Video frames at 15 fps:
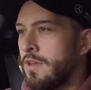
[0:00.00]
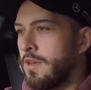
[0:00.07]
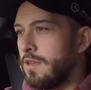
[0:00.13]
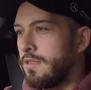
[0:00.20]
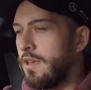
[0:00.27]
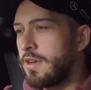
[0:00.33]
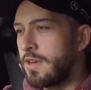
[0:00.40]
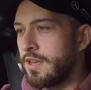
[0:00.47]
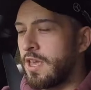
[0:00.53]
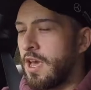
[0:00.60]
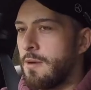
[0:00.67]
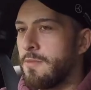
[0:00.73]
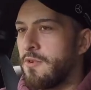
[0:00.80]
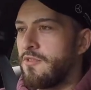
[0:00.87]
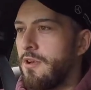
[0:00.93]
they're going to
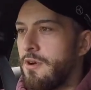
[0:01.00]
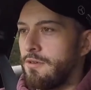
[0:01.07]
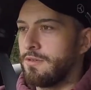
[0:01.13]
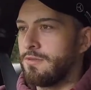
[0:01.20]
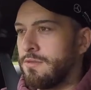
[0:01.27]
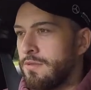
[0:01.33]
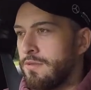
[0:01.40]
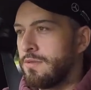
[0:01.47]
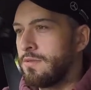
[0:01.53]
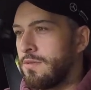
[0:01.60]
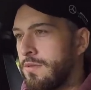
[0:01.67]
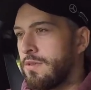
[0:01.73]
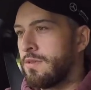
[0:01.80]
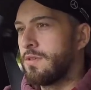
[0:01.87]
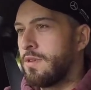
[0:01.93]
come along
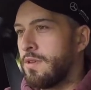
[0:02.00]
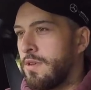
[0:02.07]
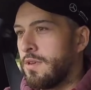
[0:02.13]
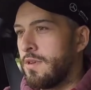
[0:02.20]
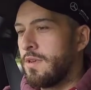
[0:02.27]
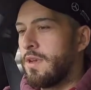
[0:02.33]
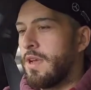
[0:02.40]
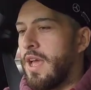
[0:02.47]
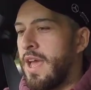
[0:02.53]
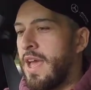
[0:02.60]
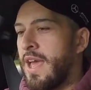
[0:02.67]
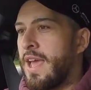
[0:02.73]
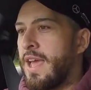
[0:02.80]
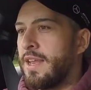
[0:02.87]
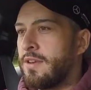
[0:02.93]

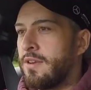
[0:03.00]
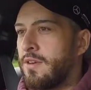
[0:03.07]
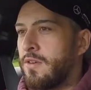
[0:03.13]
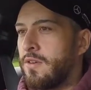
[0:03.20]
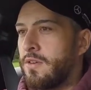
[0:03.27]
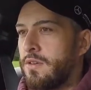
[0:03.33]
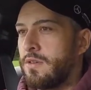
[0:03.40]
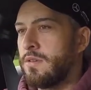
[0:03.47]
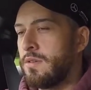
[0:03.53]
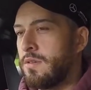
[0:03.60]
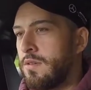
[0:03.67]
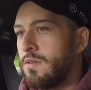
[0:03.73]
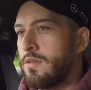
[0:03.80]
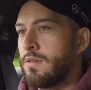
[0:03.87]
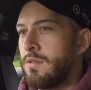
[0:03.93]
and
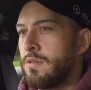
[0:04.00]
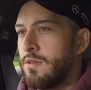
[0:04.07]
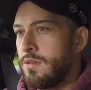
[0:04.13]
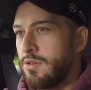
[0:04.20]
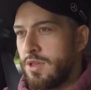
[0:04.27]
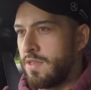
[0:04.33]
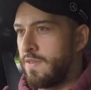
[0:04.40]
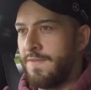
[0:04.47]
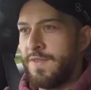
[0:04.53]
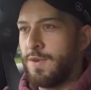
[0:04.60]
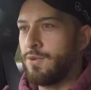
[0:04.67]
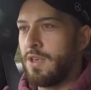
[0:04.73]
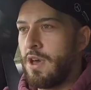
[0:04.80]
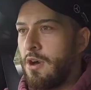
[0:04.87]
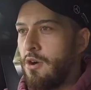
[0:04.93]
just
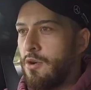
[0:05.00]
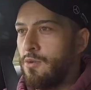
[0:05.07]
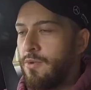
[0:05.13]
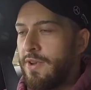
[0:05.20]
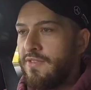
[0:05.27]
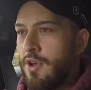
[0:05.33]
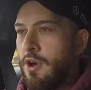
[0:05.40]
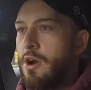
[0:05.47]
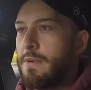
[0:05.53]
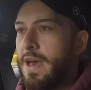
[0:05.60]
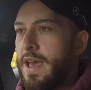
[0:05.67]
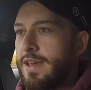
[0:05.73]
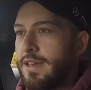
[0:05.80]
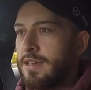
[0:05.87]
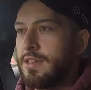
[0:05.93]
fill the hole with
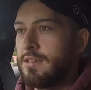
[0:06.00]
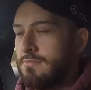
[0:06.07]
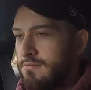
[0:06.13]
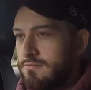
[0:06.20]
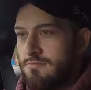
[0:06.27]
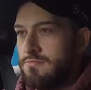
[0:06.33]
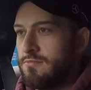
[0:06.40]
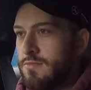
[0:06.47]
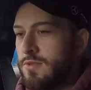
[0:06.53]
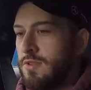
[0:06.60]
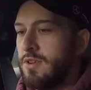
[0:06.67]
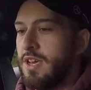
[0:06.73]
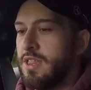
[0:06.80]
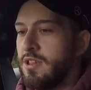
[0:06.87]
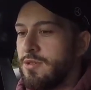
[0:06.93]
tarmac,
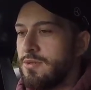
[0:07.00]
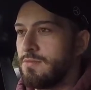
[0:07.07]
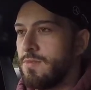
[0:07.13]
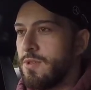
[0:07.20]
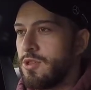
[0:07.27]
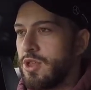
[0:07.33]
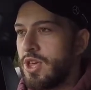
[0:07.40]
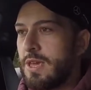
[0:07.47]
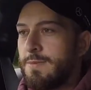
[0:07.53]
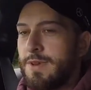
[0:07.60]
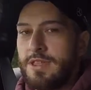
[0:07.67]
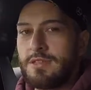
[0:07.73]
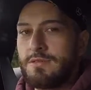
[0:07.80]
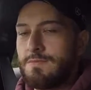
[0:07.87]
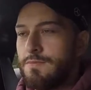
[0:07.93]
like the
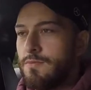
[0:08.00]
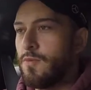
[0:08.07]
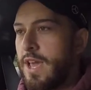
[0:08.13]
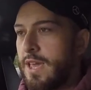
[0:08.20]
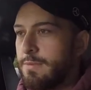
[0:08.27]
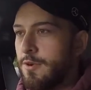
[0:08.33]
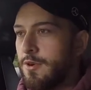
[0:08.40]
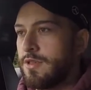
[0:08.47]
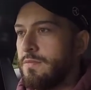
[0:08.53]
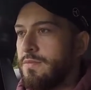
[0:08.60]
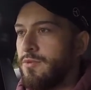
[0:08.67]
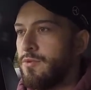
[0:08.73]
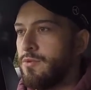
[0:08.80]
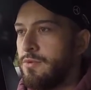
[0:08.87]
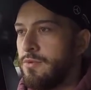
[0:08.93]
cheapest way possible,